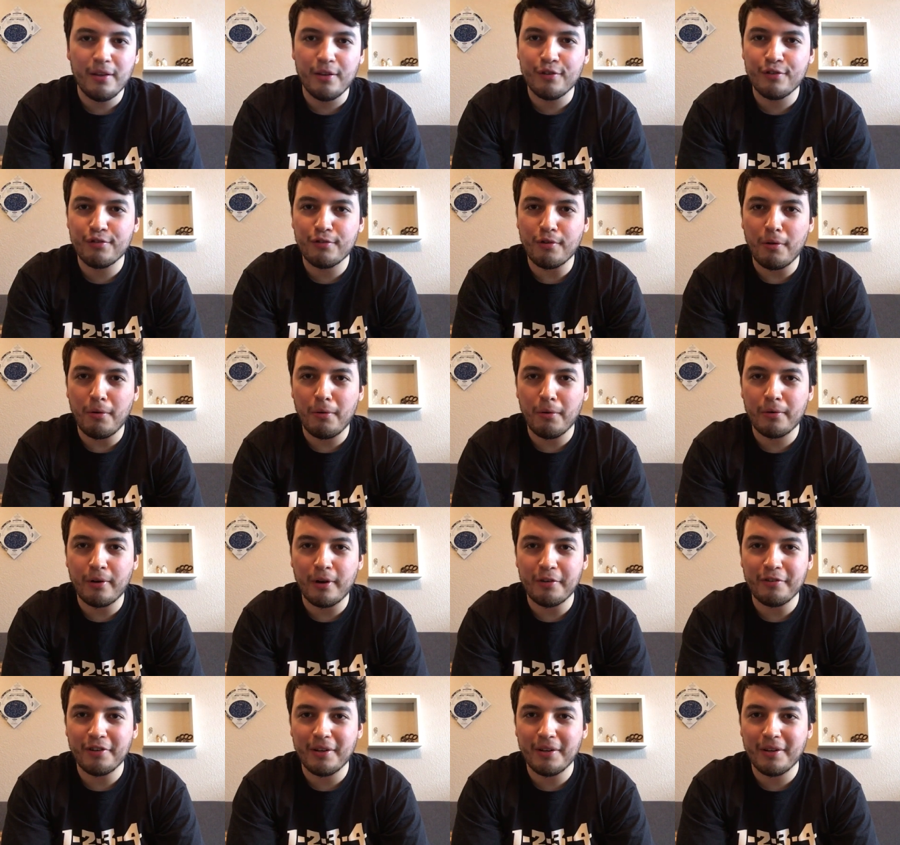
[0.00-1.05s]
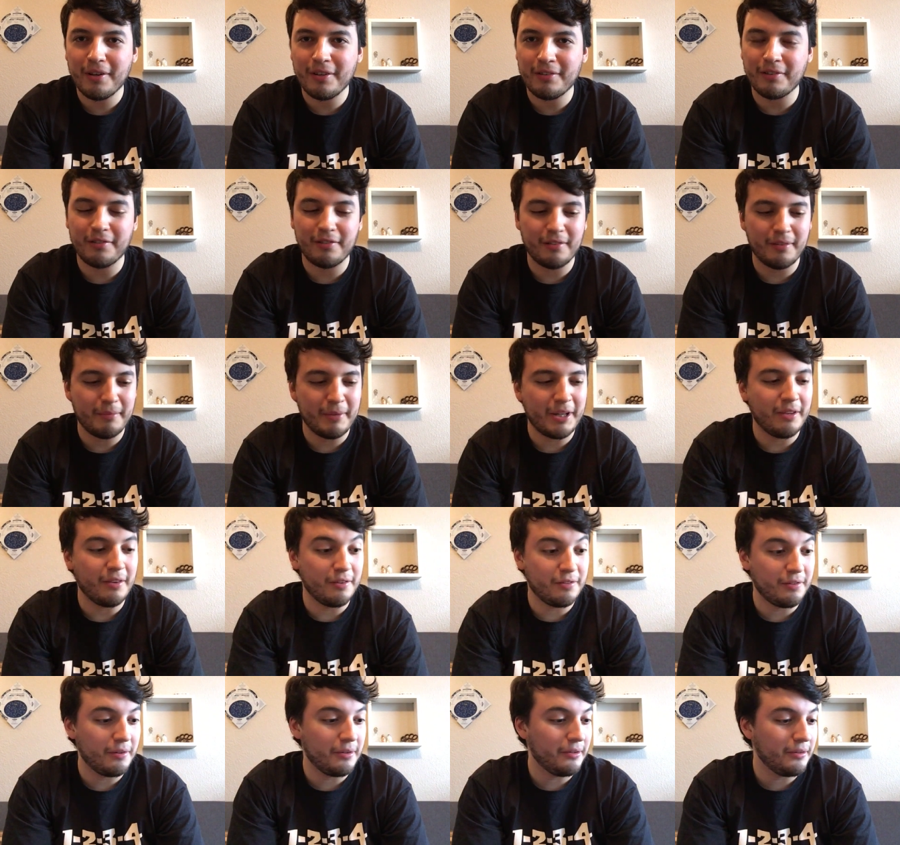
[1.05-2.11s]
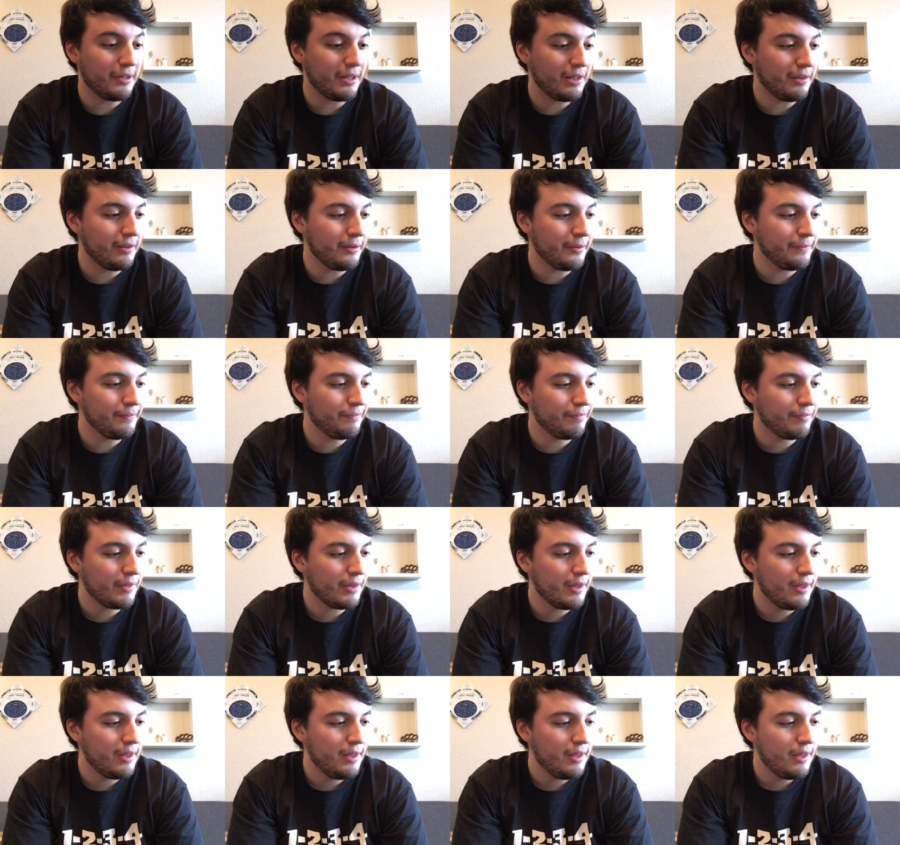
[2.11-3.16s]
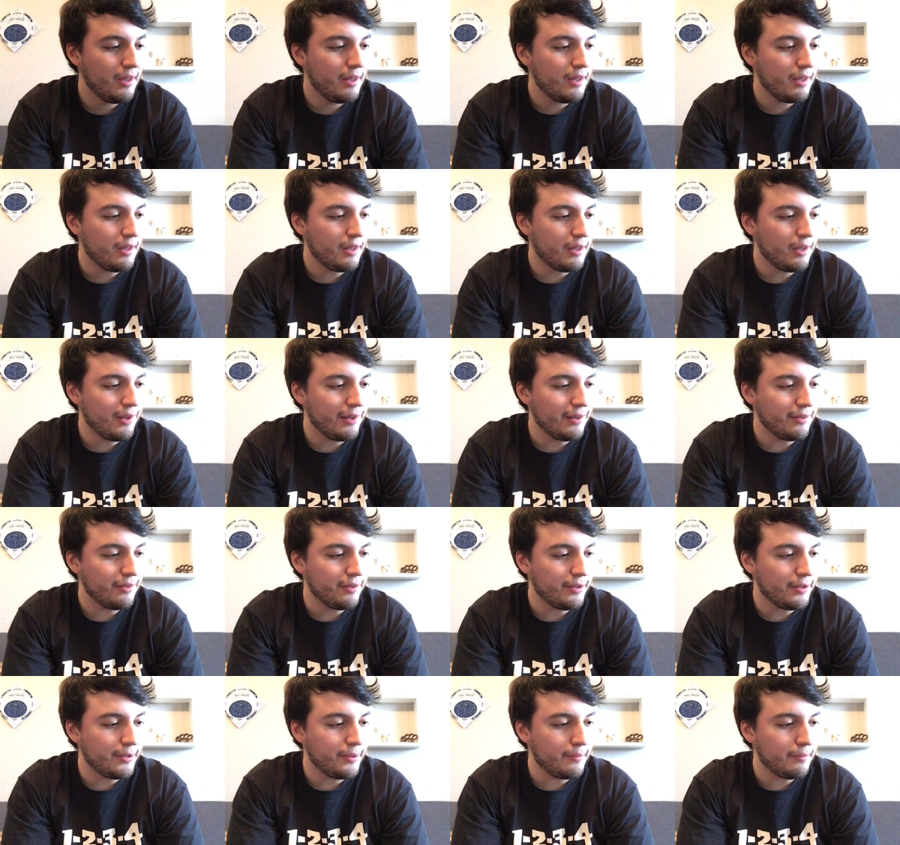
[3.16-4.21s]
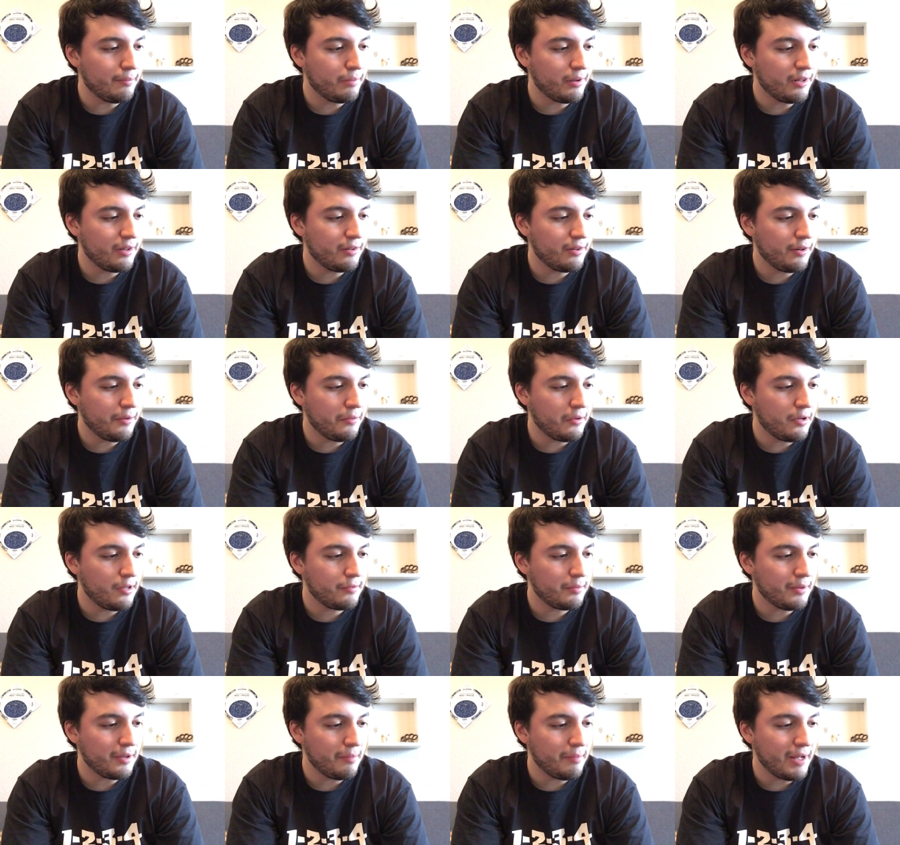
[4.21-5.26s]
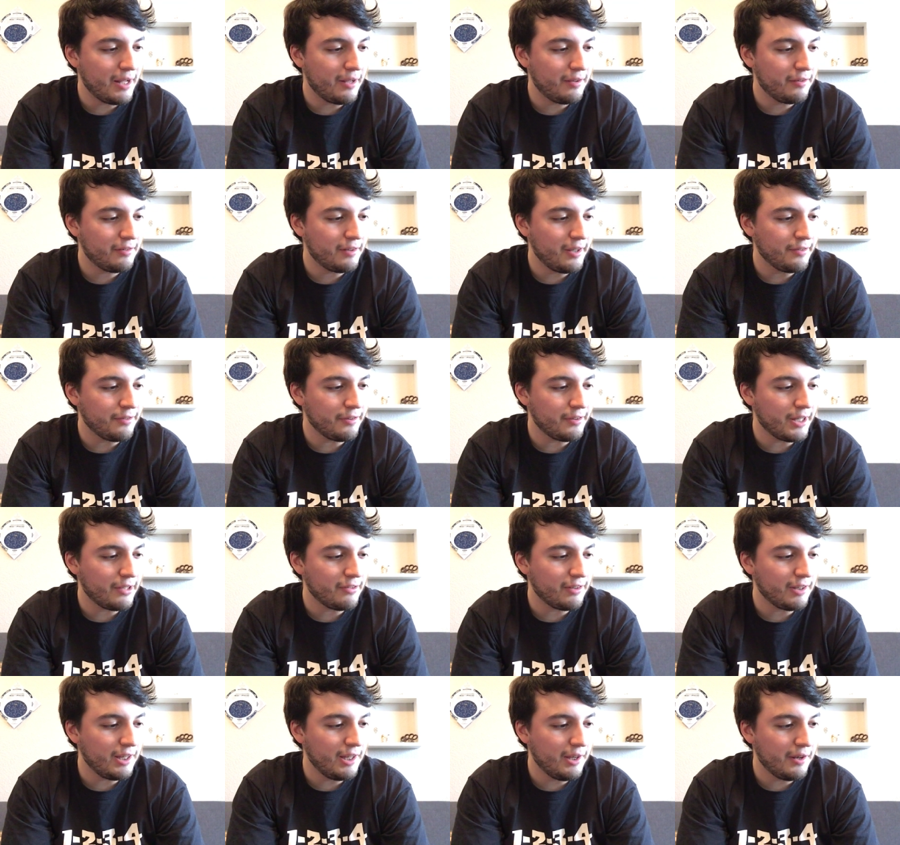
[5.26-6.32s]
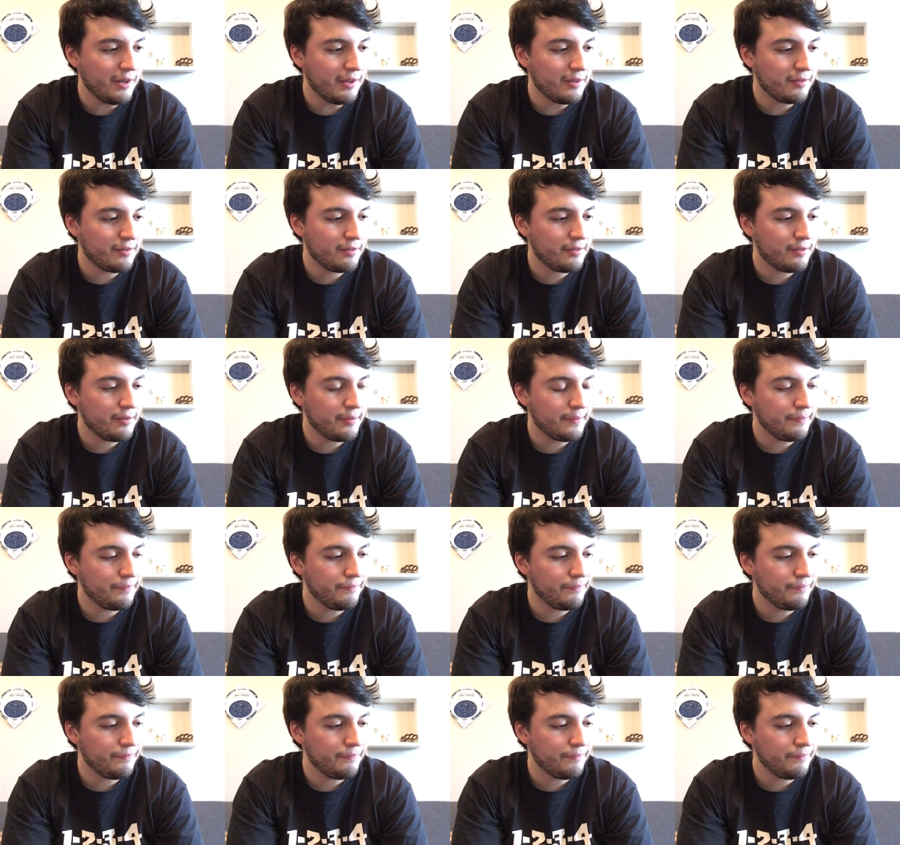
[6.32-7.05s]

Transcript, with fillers: soul crushing because this is about the serial killer, and um, Predatory Wasp with the Palisades is out to get us.